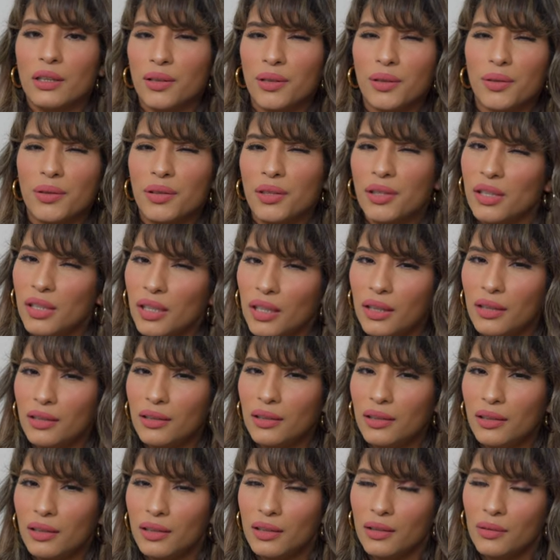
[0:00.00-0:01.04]
into
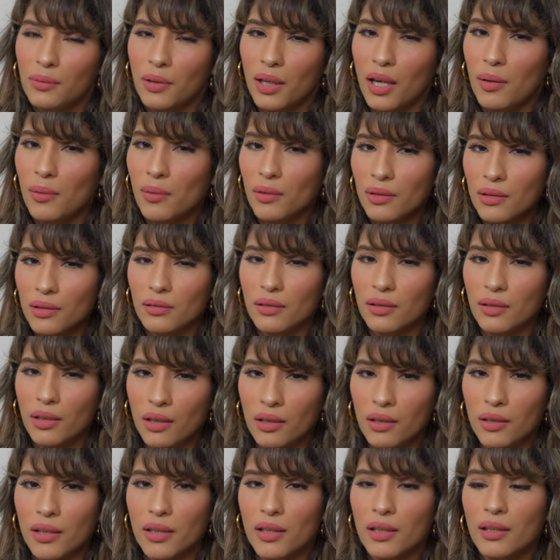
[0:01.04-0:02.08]
jeans when I was
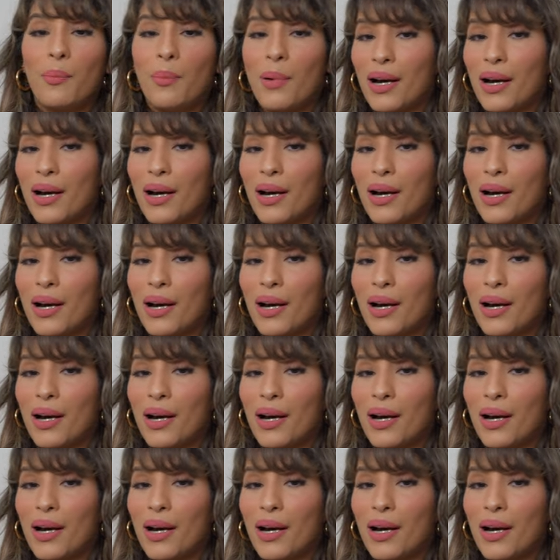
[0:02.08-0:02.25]
younger,